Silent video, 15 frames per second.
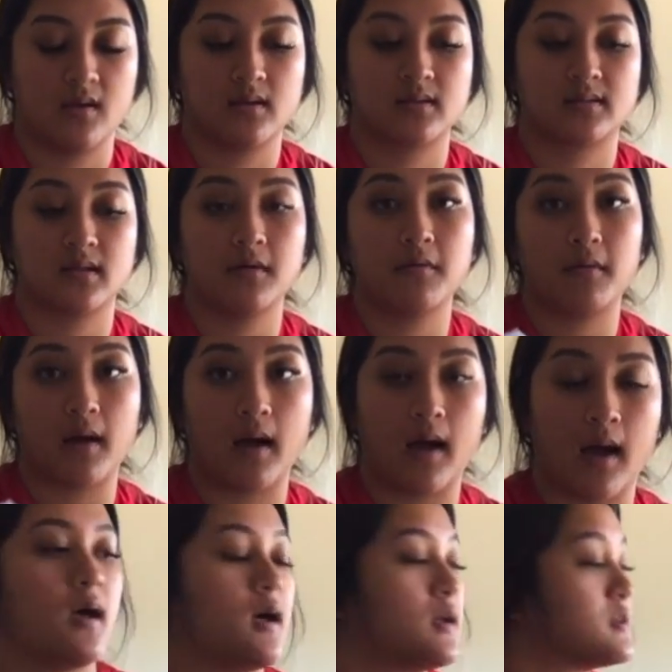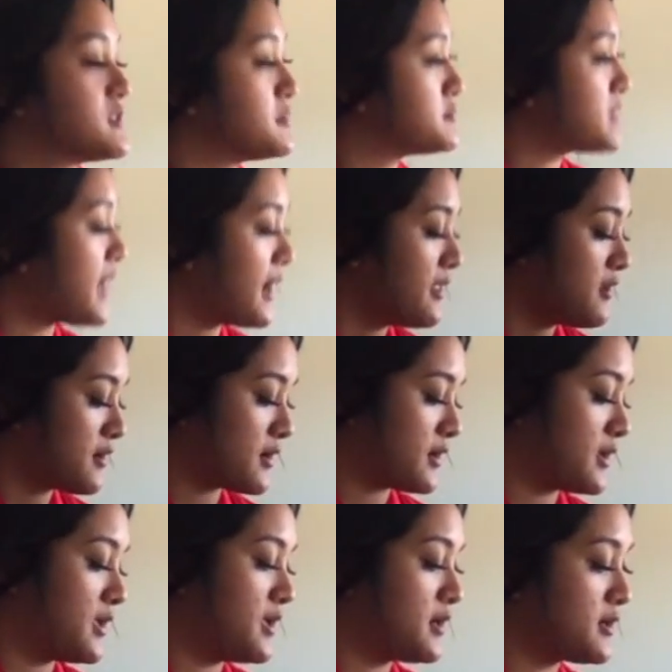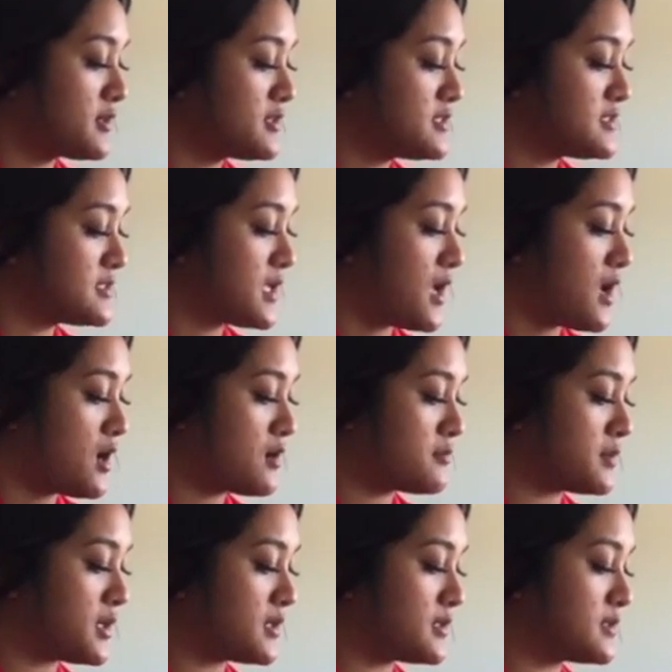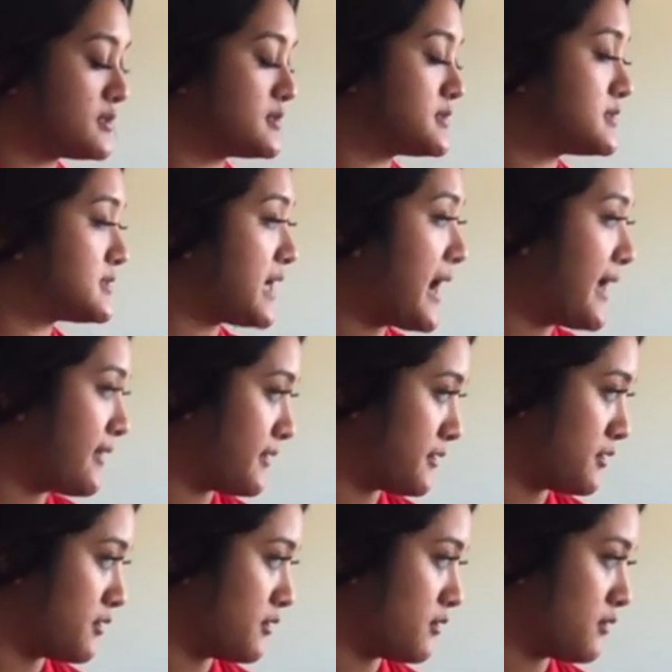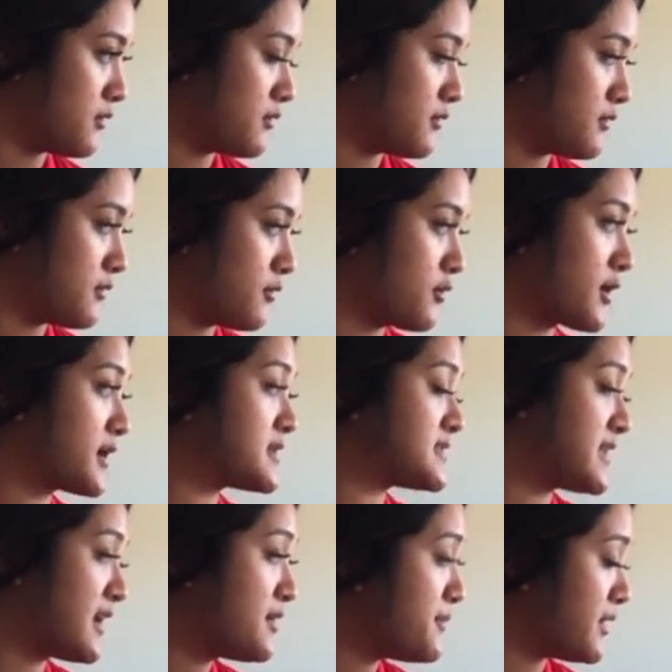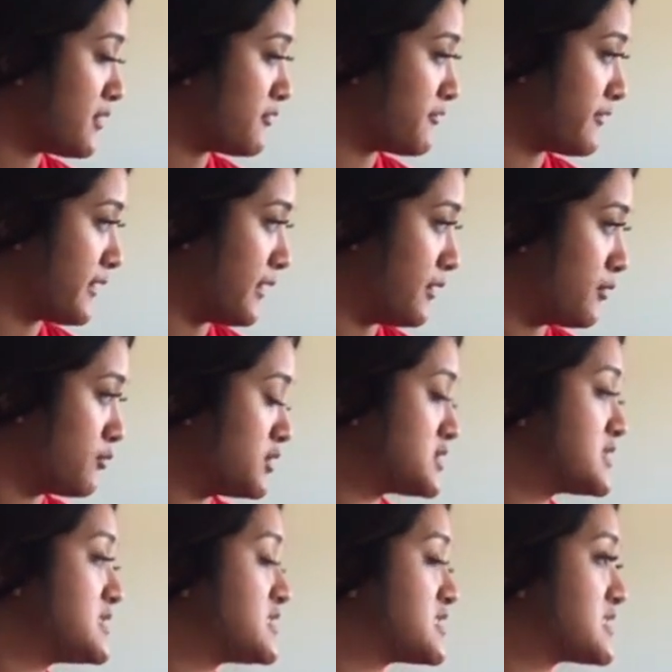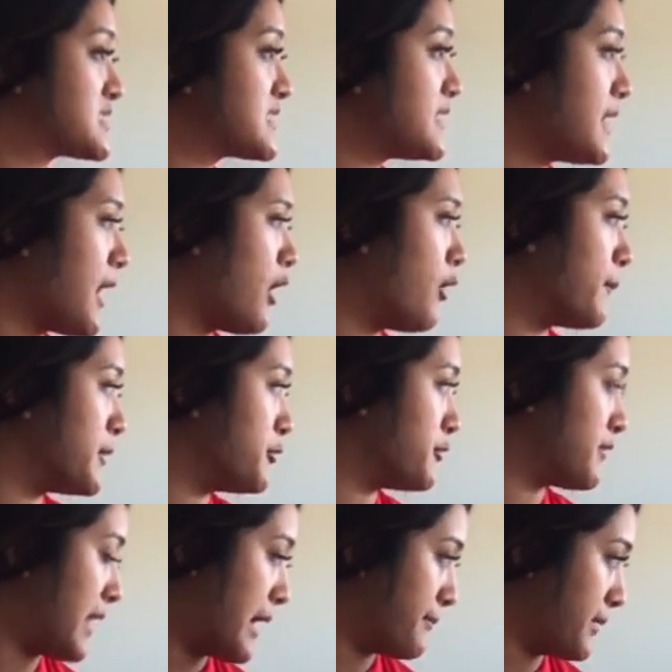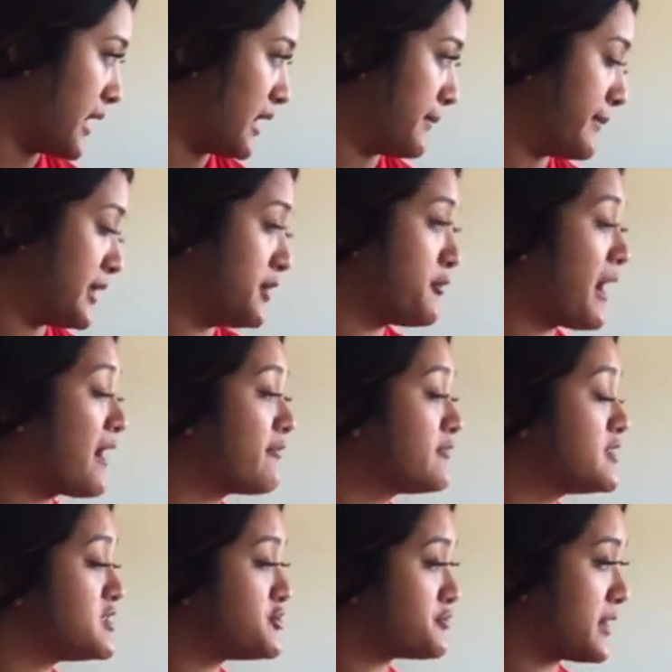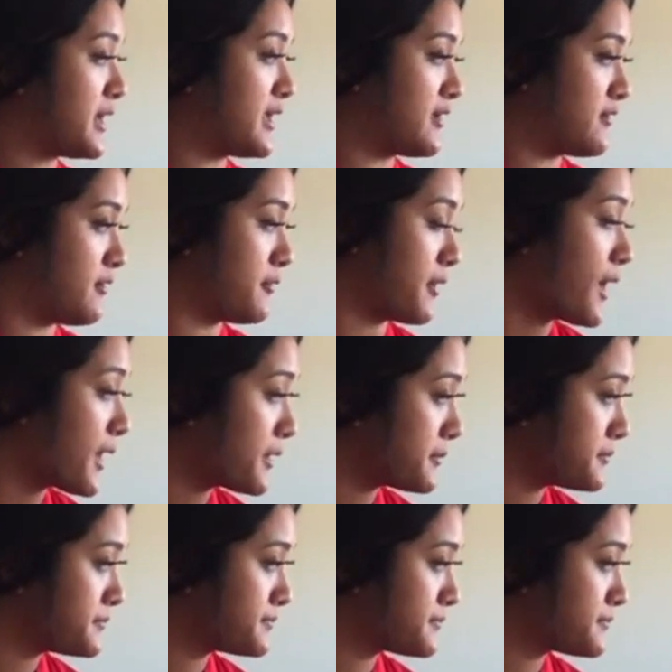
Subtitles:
So Tyler, here's Tylenol or acetaminophen, which is just gonna help you with that pain, but you have to drink it, okay?